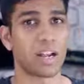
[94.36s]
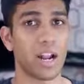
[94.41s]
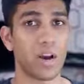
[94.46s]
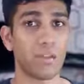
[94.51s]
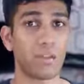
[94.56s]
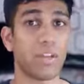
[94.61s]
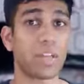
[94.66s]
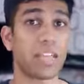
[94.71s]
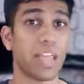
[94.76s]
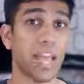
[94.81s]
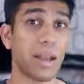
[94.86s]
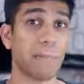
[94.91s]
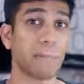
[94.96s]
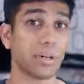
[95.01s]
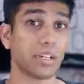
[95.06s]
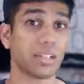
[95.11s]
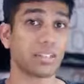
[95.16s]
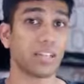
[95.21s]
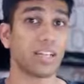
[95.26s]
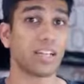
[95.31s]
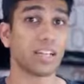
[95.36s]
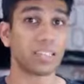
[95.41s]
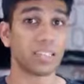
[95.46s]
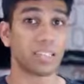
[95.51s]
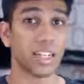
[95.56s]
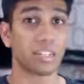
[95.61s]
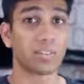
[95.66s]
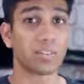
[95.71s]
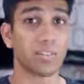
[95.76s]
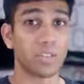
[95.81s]
Now the CAN bus
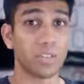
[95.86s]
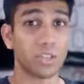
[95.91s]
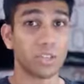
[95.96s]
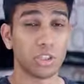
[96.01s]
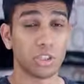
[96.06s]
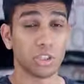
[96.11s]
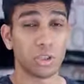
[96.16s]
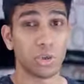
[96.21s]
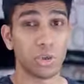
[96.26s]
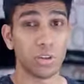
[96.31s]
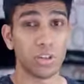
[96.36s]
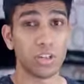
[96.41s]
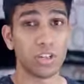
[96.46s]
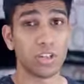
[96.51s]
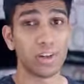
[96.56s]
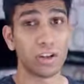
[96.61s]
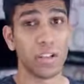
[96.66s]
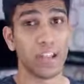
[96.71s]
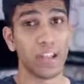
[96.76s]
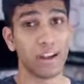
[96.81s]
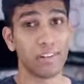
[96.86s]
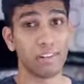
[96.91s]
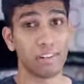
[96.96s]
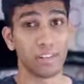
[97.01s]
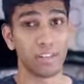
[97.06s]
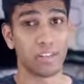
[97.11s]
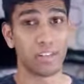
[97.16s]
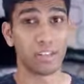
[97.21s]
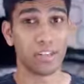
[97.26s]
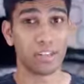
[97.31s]
stands for Controller
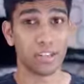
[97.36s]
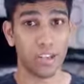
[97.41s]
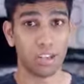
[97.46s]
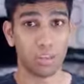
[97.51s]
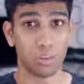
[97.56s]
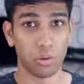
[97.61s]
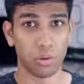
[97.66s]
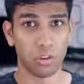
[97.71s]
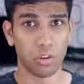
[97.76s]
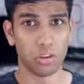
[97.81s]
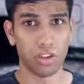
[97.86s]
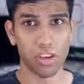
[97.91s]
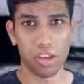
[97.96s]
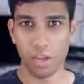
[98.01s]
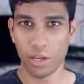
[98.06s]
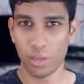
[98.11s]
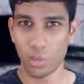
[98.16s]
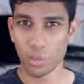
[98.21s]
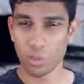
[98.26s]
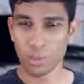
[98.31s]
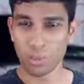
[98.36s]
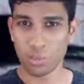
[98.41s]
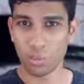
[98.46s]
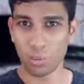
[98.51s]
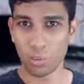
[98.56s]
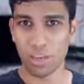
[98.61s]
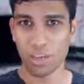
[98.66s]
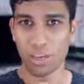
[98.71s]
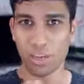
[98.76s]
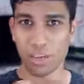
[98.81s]
Area Network. Notice
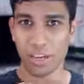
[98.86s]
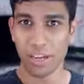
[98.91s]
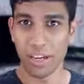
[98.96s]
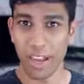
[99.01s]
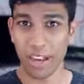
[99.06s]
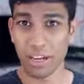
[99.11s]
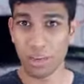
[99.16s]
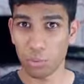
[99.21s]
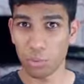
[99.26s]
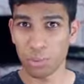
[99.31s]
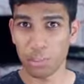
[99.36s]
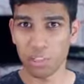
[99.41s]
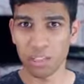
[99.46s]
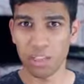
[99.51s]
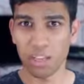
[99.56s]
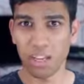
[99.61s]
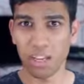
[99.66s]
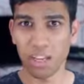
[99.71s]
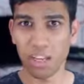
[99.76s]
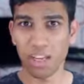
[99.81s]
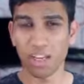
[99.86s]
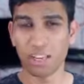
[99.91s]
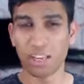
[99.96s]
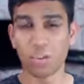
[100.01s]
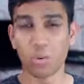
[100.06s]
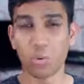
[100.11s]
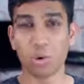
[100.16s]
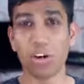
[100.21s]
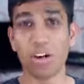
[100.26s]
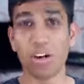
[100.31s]
the word network.
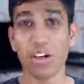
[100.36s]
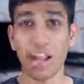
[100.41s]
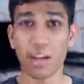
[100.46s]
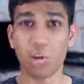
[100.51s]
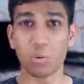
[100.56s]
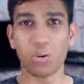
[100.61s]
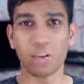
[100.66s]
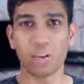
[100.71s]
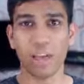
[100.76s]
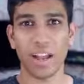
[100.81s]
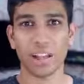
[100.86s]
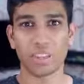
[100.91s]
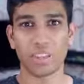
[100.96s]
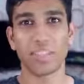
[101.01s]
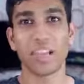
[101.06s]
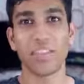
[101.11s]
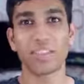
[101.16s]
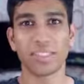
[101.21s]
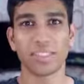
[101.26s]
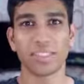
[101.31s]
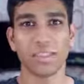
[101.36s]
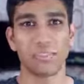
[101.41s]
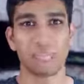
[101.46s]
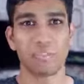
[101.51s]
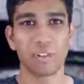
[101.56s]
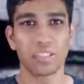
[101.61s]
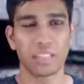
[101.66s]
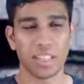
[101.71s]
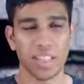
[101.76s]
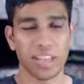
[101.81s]
The word network actually gives us a
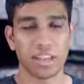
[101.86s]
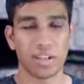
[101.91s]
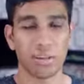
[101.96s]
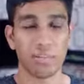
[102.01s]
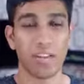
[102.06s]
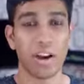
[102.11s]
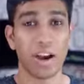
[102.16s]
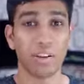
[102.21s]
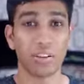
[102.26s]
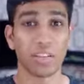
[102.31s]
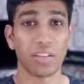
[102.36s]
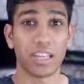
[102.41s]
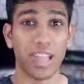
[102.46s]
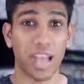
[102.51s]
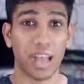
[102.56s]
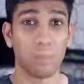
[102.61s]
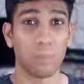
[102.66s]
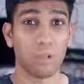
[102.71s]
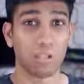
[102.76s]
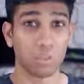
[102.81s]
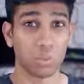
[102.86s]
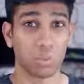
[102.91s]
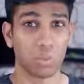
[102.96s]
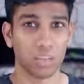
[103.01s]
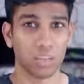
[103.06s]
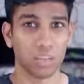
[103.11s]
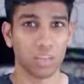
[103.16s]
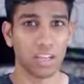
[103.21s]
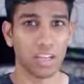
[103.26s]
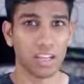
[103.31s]
first hint of how the CAN bus
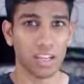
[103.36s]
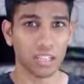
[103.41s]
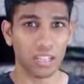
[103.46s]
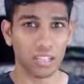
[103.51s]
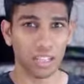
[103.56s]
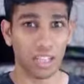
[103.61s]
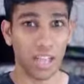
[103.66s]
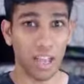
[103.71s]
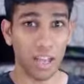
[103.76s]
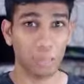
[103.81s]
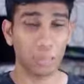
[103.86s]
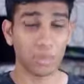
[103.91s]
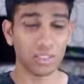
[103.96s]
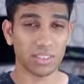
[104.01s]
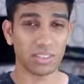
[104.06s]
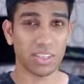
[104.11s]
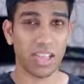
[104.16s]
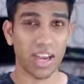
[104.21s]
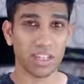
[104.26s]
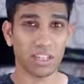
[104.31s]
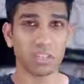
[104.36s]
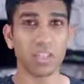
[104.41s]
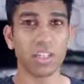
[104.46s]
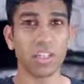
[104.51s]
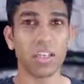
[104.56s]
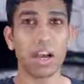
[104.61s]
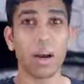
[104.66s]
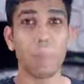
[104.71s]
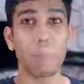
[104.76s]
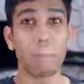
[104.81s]
works. The CAN bus is
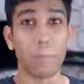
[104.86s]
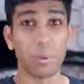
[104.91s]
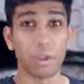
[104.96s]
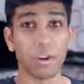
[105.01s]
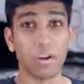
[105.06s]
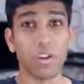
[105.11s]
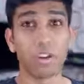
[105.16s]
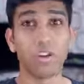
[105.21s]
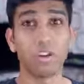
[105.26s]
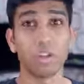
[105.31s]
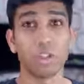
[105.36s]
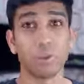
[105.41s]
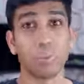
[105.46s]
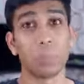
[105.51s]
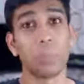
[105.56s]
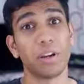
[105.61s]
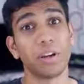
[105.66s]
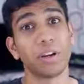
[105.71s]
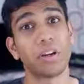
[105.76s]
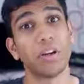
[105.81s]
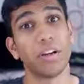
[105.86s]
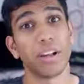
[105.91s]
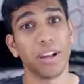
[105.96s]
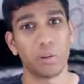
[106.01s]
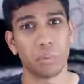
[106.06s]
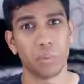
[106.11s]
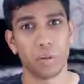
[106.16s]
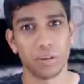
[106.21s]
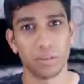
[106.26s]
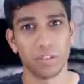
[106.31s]
actually a peer-to-peer
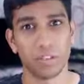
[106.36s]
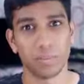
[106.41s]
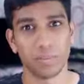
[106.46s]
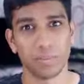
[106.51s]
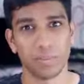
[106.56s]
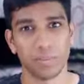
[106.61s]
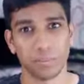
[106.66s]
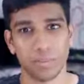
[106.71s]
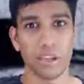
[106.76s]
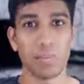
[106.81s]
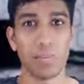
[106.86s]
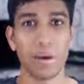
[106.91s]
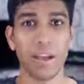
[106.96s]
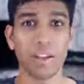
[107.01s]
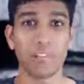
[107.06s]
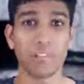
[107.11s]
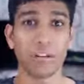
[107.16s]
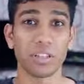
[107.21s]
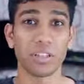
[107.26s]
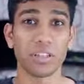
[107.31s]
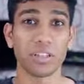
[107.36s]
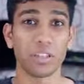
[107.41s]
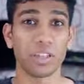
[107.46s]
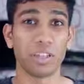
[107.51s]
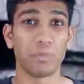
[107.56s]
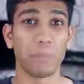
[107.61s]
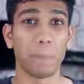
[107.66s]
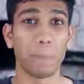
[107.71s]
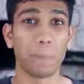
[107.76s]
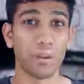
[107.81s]
network. Now you might have heard the
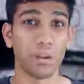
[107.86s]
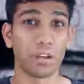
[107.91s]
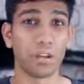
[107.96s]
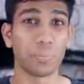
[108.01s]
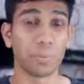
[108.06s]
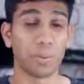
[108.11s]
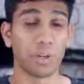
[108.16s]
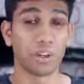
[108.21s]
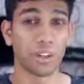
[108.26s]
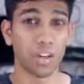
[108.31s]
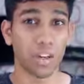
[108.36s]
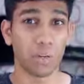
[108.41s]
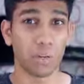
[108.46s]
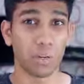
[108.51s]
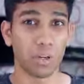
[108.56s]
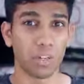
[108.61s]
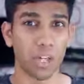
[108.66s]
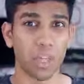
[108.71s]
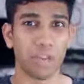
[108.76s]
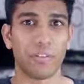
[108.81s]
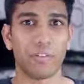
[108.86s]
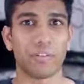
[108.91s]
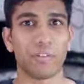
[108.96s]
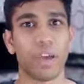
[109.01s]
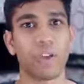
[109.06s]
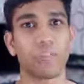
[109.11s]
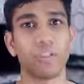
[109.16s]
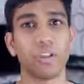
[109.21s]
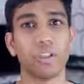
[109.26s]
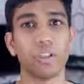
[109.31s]
term peer-to-peer network if
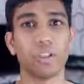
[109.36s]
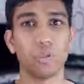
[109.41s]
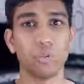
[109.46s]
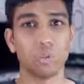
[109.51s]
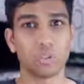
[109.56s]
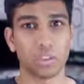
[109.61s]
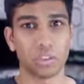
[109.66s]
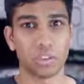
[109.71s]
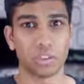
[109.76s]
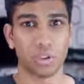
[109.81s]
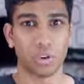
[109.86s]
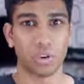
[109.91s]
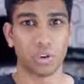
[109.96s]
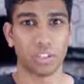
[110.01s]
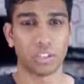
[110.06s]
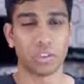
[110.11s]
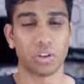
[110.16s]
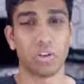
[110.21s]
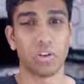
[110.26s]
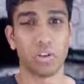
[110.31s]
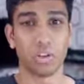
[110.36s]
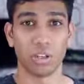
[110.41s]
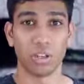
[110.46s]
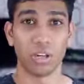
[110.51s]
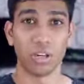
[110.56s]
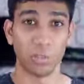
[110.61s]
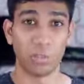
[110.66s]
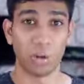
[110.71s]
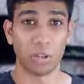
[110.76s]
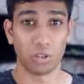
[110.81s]
you've ever used a torrent or you
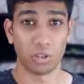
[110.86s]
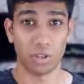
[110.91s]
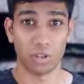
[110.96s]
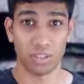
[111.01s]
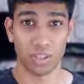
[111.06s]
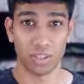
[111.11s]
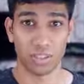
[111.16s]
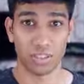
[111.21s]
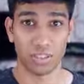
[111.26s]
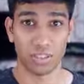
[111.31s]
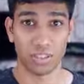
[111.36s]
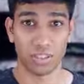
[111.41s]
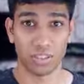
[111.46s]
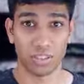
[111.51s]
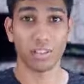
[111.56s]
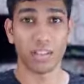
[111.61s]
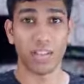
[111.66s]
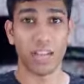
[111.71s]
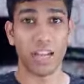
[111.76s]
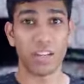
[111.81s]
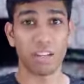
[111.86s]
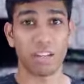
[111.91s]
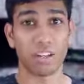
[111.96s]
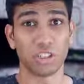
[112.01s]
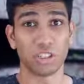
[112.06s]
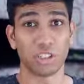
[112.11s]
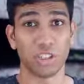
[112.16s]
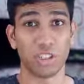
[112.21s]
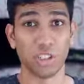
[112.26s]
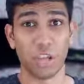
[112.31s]
heard about torrents. In a
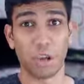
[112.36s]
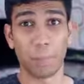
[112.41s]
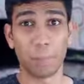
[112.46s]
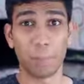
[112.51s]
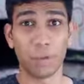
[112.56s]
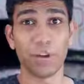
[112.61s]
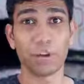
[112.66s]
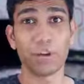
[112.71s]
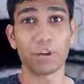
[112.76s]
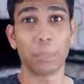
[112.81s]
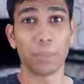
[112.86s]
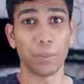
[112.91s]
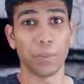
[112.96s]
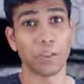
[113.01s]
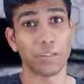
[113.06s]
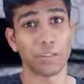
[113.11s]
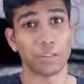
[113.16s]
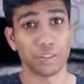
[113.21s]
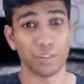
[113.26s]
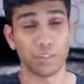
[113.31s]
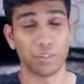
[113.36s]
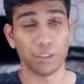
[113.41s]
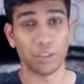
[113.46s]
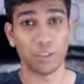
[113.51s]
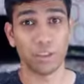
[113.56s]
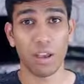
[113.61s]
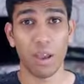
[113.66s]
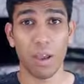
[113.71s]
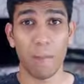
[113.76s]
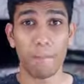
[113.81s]
nutshell, a peer-to-peer
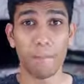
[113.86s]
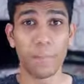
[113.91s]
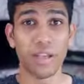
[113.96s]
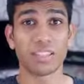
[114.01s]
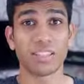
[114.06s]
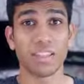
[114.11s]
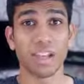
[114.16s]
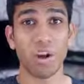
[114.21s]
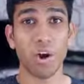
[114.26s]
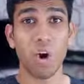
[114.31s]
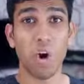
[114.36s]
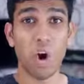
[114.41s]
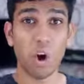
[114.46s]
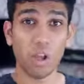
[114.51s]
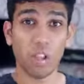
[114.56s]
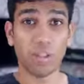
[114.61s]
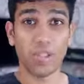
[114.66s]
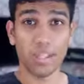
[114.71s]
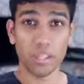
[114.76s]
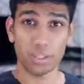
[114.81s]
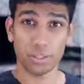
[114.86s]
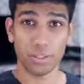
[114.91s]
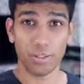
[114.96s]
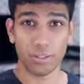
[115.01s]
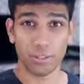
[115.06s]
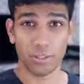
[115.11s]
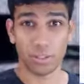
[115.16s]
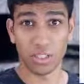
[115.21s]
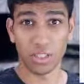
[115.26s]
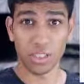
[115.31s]
service means that all the
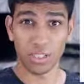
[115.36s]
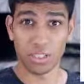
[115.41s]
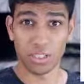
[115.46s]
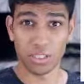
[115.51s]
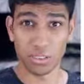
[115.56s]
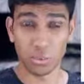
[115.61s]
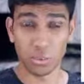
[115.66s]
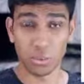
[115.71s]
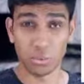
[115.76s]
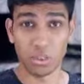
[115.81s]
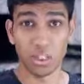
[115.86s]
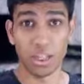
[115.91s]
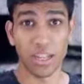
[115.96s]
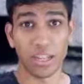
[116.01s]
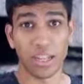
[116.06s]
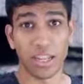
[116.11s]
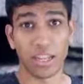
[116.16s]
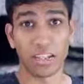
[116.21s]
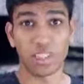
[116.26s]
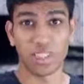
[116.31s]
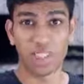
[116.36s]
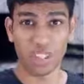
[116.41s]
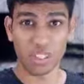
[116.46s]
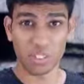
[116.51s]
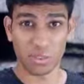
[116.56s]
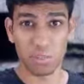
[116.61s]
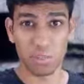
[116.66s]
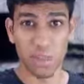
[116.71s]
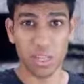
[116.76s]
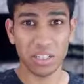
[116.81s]
electronics or ECUs can
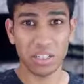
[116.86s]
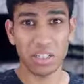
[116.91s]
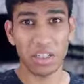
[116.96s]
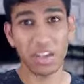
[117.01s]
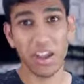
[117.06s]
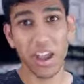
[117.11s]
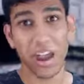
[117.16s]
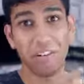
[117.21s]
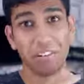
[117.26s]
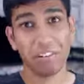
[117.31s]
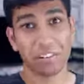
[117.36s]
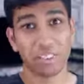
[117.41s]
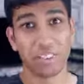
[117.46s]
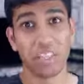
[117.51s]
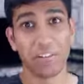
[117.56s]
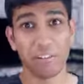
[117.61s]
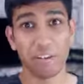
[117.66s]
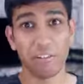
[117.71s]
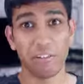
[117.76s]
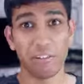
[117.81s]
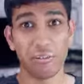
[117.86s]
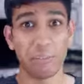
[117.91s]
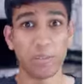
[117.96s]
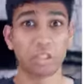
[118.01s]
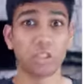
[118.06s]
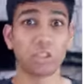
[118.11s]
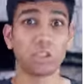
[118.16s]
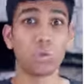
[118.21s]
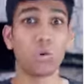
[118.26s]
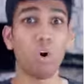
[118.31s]
transmit and receive
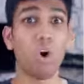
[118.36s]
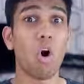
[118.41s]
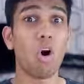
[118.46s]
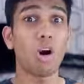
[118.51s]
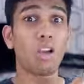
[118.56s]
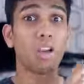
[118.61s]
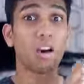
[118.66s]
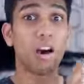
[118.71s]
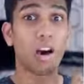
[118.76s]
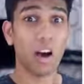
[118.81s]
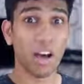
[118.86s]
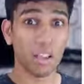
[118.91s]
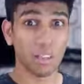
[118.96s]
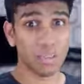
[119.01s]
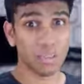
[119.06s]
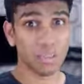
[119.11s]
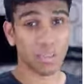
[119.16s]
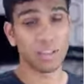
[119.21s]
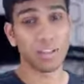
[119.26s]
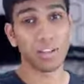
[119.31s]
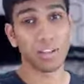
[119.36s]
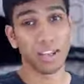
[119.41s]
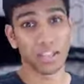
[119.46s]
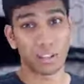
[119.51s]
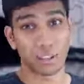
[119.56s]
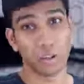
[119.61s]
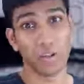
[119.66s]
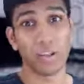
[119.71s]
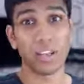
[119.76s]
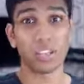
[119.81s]
information to all other
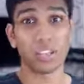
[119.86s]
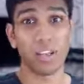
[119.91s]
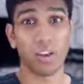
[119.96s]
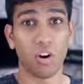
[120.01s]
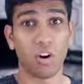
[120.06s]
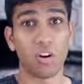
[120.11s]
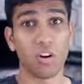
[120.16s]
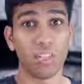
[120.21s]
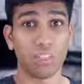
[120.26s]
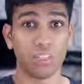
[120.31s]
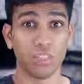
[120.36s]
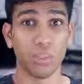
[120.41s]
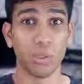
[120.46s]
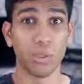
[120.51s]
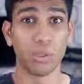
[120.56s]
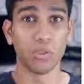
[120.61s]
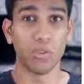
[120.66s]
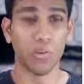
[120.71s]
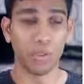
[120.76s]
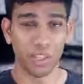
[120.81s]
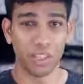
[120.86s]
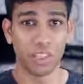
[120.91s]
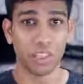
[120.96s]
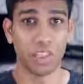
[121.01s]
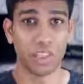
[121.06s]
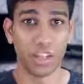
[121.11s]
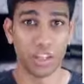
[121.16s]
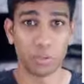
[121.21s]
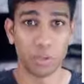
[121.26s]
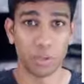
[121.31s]
electronics or ECUs within
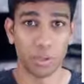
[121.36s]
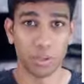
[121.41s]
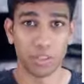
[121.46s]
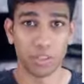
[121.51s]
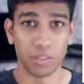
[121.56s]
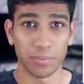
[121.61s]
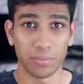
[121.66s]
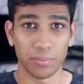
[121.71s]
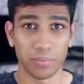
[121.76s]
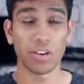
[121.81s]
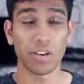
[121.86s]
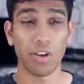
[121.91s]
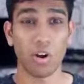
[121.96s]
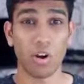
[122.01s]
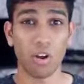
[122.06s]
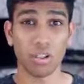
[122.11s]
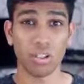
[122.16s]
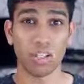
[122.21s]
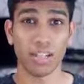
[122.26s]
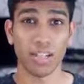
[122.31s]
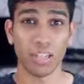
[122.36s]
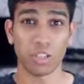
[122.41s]
the network. All the